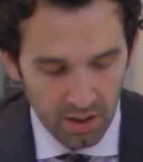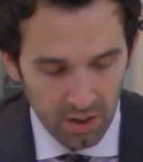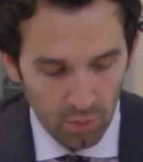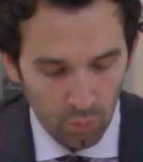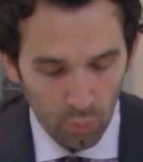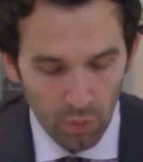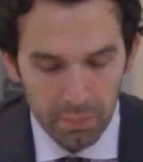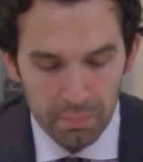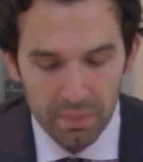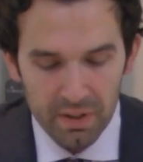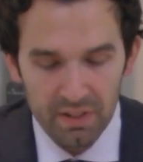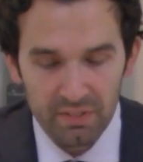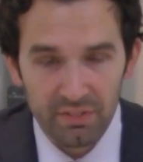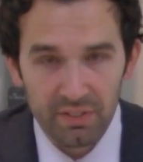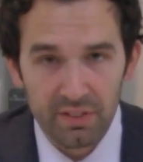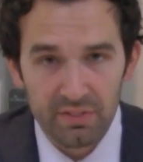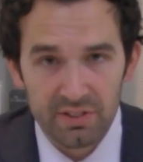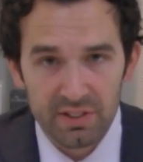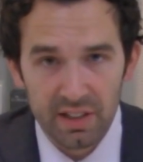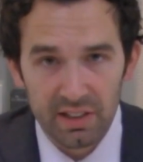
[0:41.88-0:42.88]
One
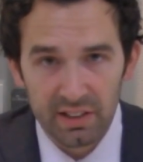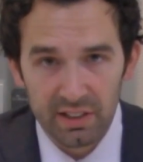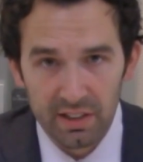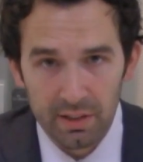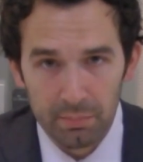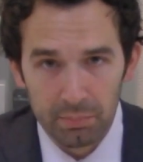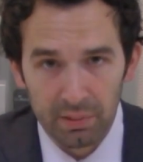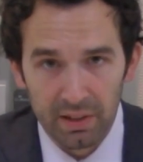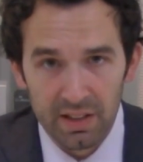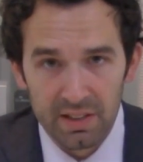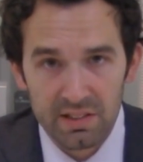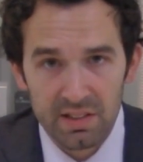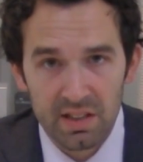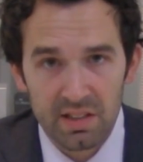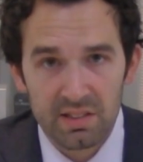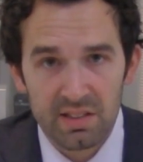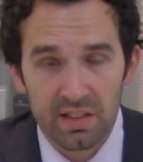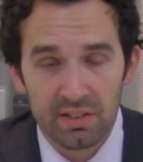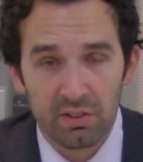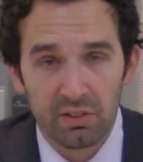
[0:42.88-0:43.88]
benefit of saline implants
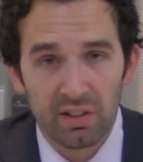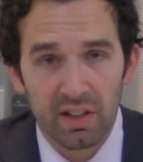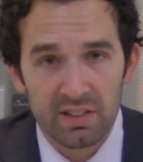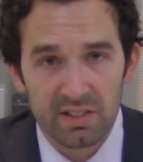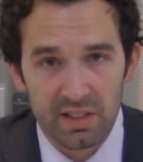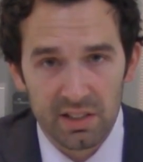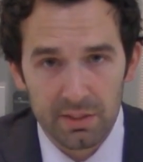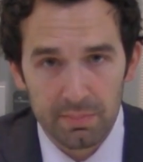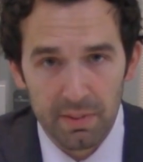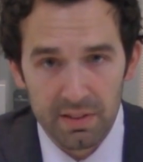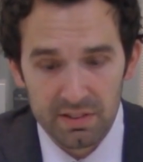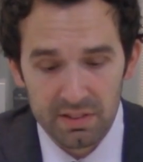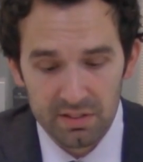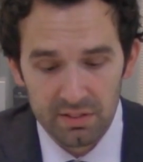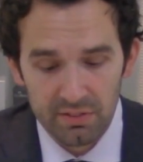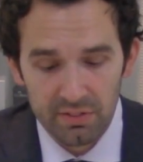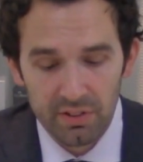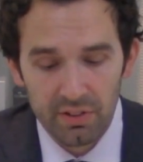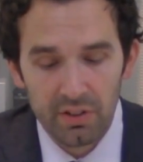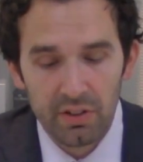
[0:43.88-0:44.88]
is that they're less
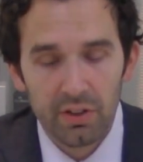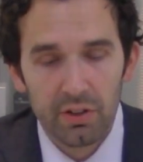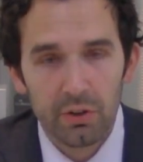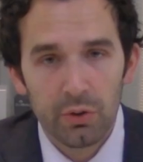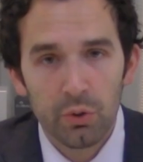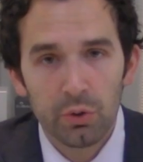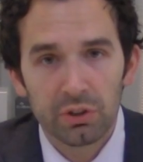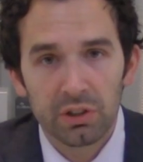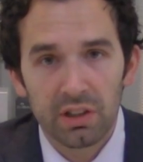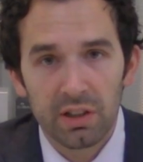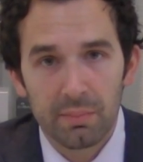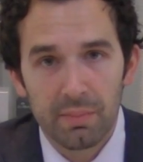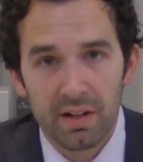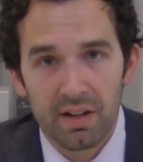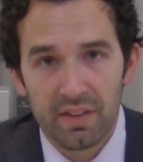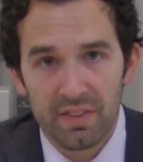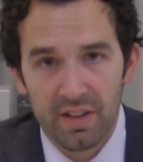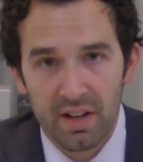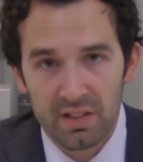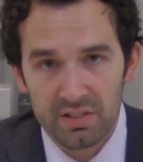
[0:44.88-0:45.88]
expensive, usually about
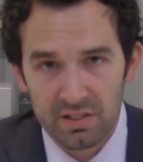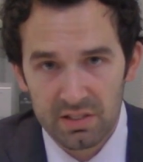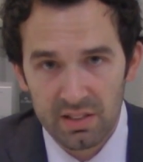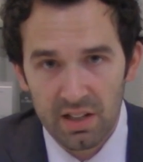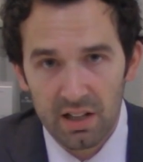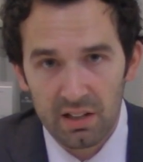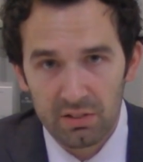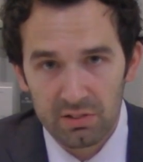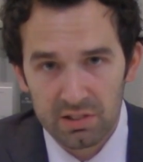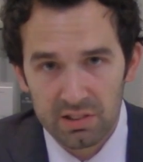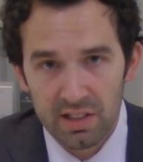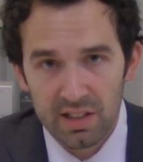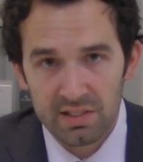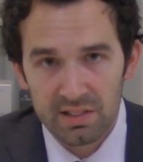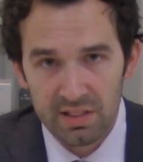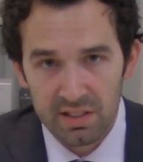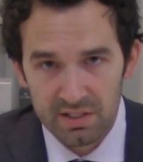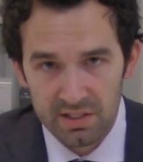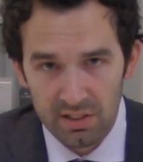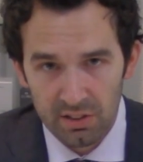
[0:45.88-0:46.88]
$1,000
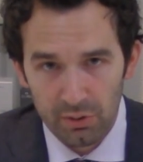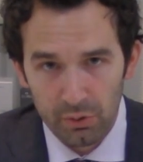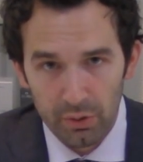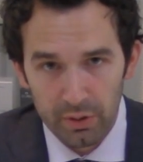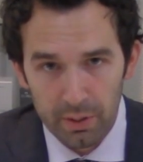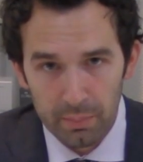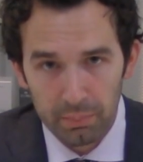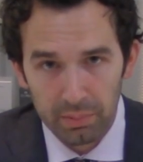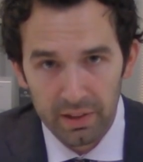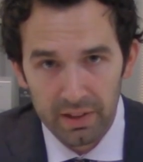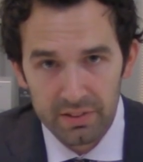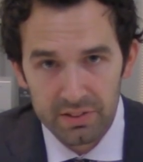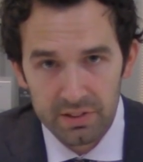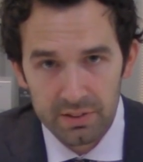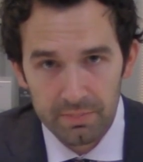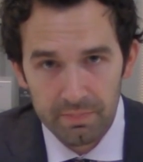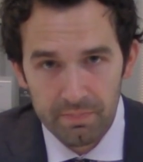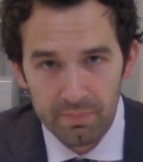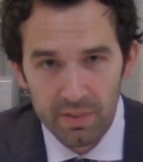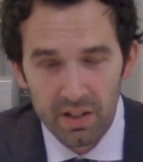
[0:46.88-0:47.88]
less than silicone
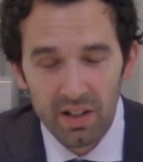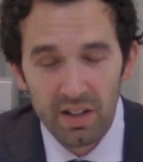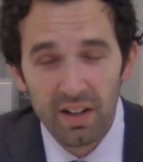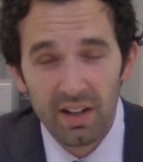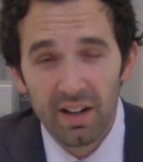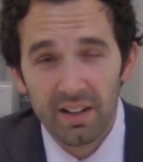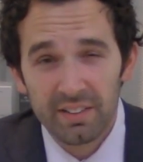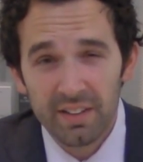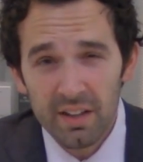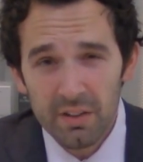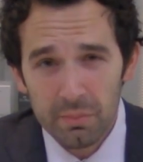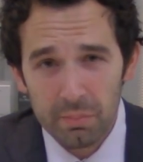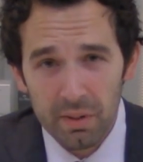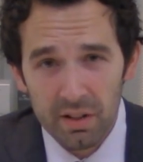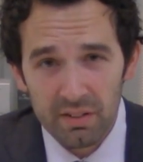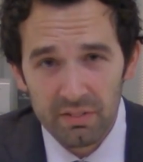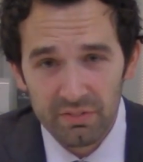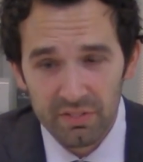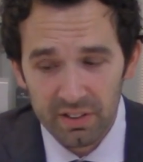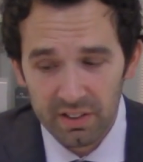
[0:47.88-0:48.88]
implants. Another
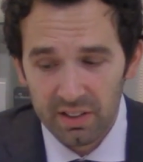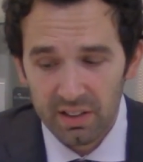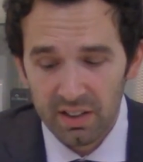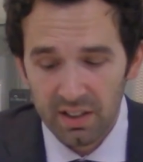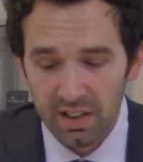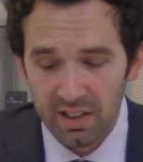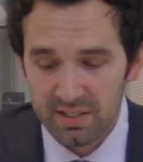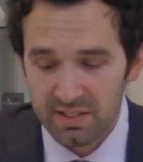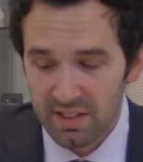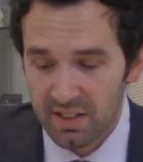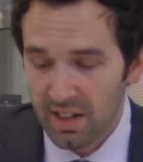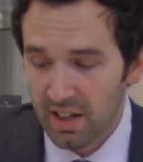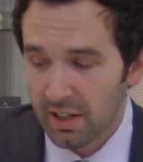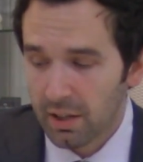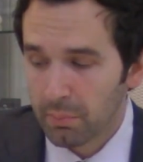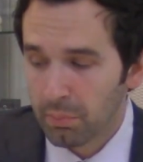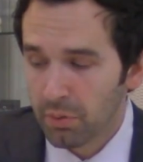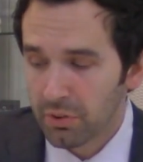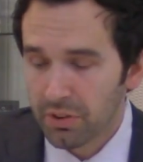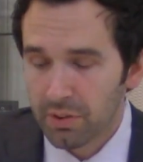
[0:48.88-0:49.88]
benefit is that I
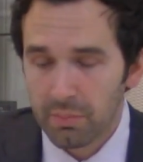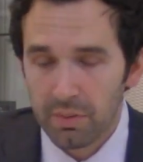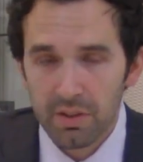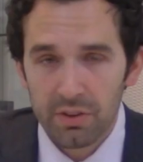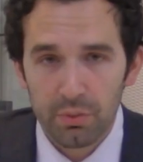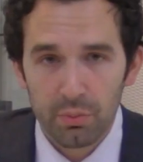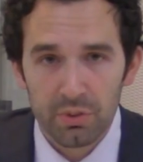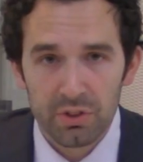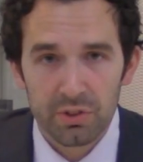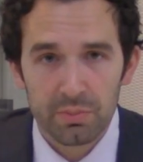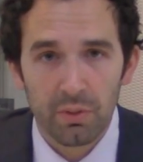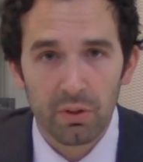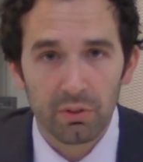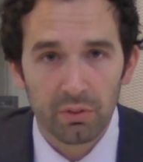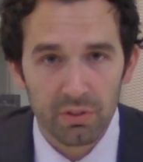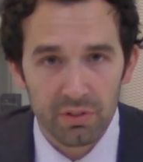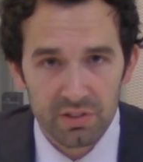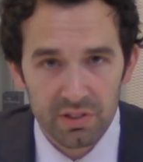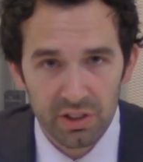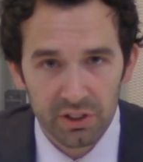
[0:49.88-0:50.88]
can put them in through a
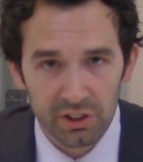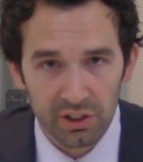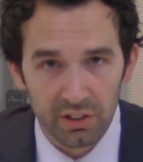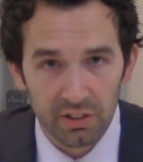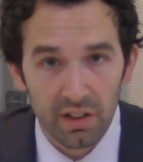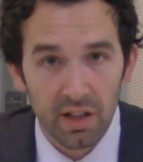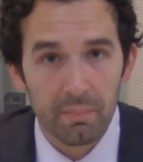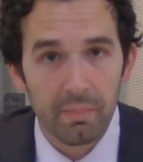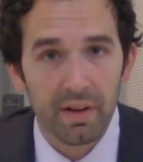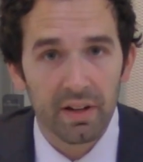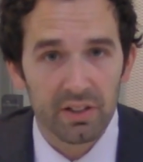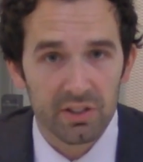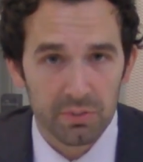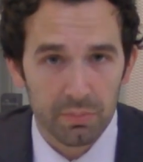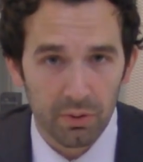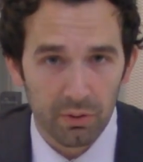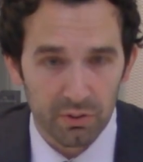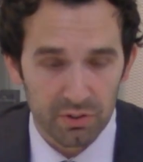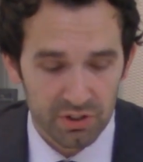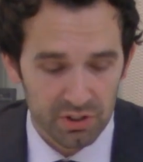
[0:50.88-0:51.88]
smaller incision and make a
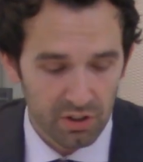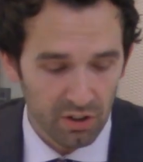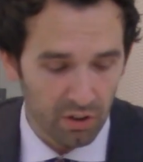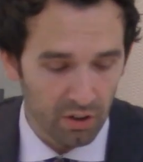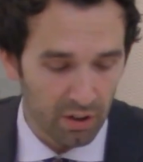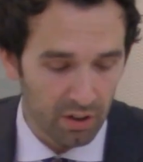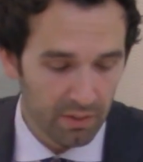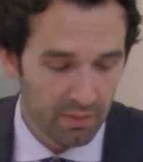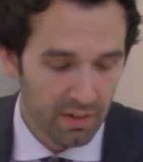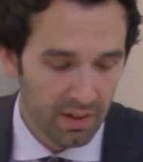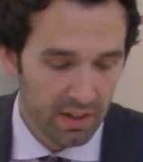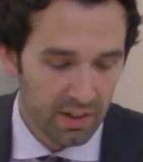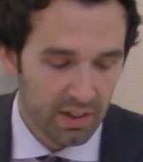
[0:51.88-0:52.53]
smaller scar.